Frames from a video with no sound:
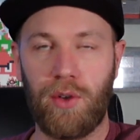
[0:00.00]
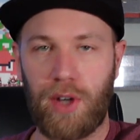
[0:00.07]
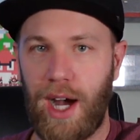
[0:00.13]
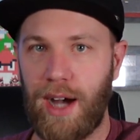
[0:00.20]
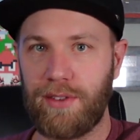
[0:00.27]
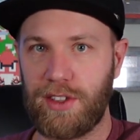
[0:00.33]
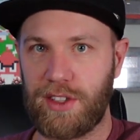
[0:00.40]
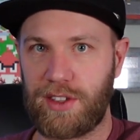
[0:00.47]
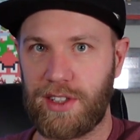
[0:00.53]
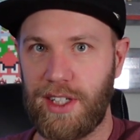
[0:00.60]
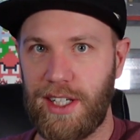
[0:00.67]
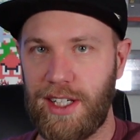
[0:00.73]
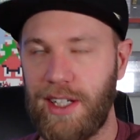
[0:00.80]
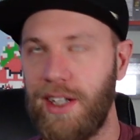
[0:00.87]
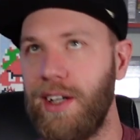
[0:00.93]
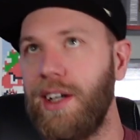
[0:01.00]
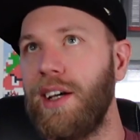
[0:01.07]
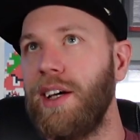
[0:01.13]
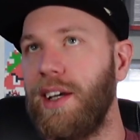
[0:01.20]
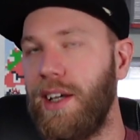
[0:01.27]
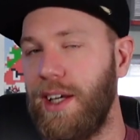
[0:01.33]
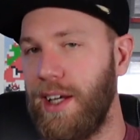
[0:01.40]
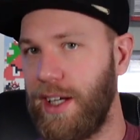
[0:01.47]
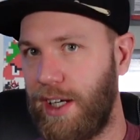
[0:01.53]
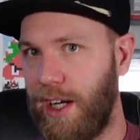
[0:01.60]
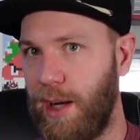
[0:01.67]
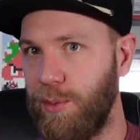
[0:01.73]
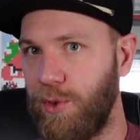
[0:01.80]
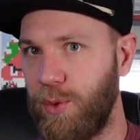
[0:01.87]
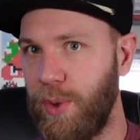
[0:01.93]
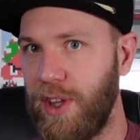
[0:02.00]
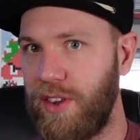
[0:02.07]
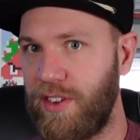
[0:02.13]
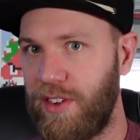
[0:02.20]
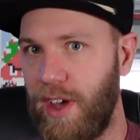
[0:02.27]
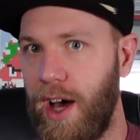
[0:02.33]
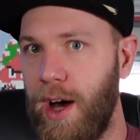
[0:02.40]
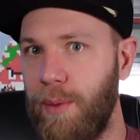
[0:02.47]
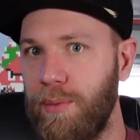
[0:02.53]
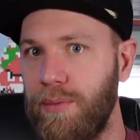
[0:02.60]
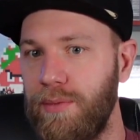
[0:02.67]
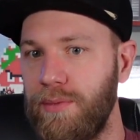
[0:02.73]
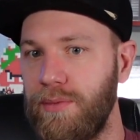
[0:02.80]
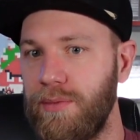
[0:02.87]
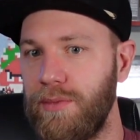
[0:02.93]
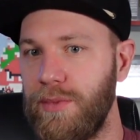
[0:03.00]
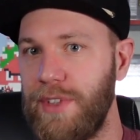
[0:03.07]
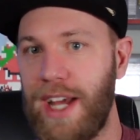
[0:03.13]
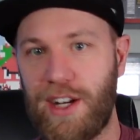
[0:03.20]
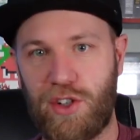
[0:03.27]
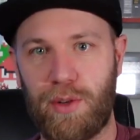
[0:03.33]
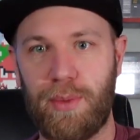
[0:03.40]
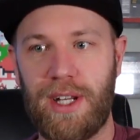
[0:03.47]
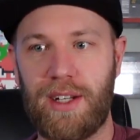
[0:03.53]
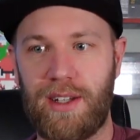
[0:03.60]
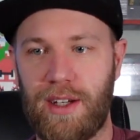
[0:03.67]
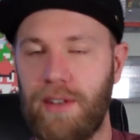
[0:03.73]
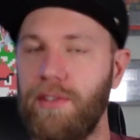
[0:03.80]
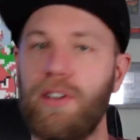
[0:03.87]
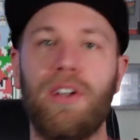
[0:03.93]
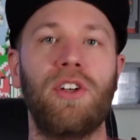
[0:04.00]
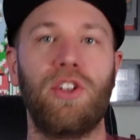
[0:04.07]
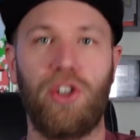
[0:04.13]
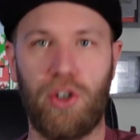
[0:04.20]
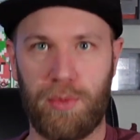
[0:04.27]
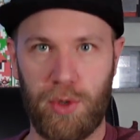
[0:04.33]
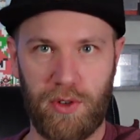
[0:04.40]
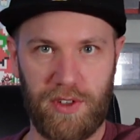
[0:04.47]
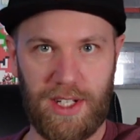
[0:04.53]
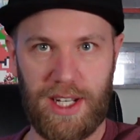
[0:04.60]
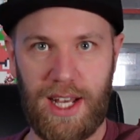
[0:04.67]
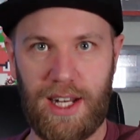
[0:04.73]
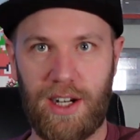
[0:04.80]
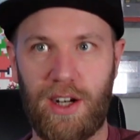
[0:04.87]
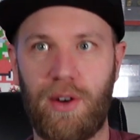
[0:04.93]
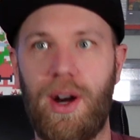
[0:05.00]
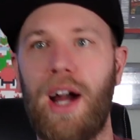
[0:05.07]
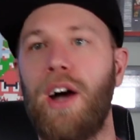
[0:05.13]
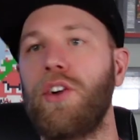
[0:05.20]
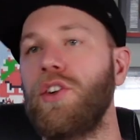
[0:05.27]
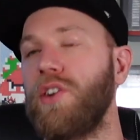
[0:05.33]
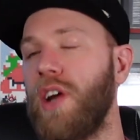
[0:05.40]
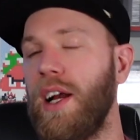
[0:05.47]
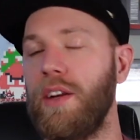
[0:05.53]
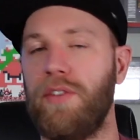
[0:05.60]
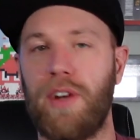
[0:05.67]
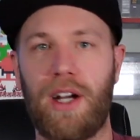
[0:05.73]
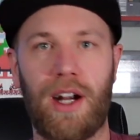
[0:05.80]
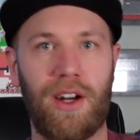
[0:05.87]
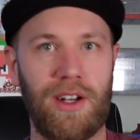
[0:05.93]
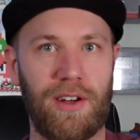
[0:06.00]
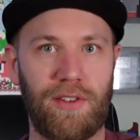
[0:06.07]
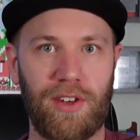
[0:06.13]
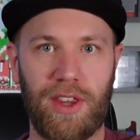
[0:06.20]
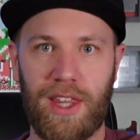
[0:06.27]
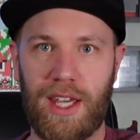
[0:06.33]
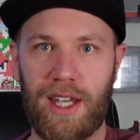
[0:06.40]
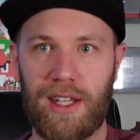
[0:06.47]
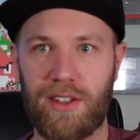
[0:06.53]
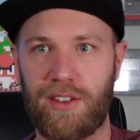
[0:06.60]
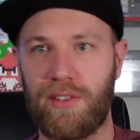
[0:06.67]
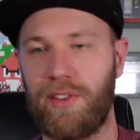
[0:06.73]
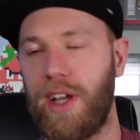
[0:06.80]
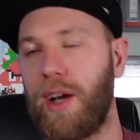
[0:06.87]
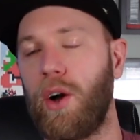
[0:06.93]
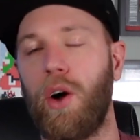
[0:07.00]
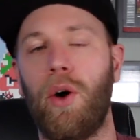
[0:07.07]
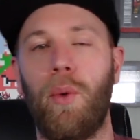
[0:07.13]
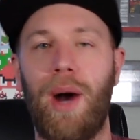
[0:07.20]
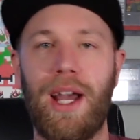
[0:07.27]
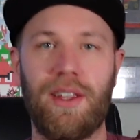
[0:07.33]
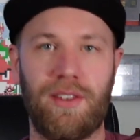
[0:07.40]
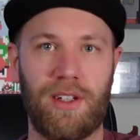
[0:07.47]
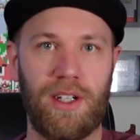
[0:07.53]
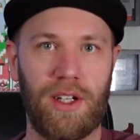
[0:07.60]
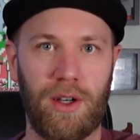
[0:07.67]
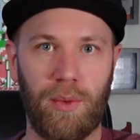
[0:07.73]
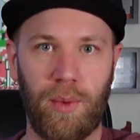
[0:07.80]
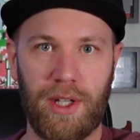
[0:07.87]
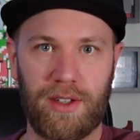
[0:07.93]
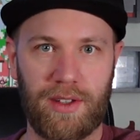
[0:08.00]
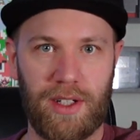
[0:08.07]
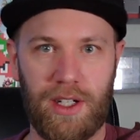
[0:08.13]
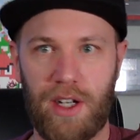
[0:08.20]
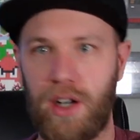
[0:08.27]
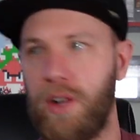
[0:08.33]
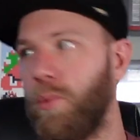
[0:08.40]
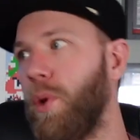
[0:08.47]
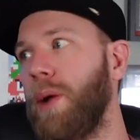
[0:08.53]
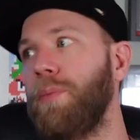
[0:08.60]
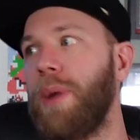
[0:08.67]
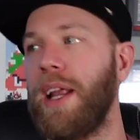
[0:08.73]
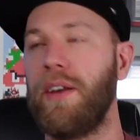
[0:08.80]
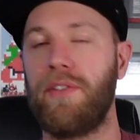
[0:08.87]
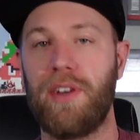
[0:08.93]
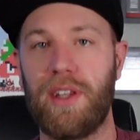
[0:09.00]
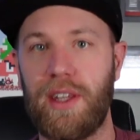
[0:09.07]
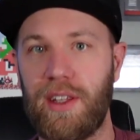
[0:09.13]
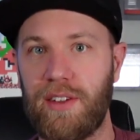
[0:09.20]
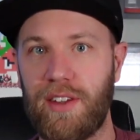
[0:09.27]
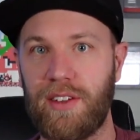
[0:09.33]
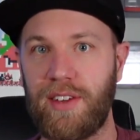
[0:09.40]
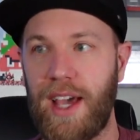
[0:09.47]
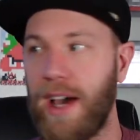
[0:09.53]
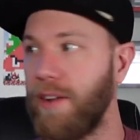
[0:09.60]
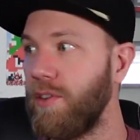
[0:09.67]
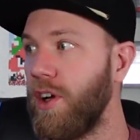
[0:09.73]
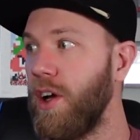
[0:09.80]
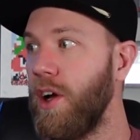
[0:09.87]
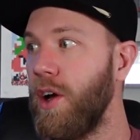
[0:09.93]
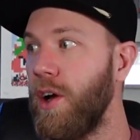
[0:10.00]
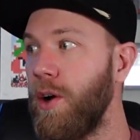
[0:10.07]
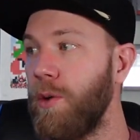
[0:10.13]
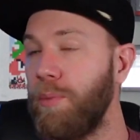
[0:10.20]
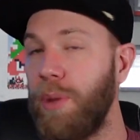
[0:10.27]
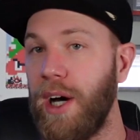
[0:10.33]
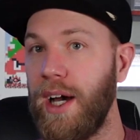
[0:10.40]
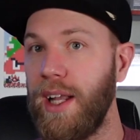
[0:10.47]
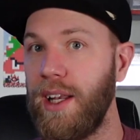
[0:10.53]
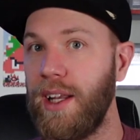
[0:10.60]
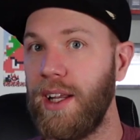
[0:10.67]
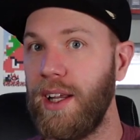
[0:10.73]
Obviously, it comes with some detriment of you're moving data around, you're trying to figure out different things of like, oh, why is it here? What's it here? What benefit does this have? But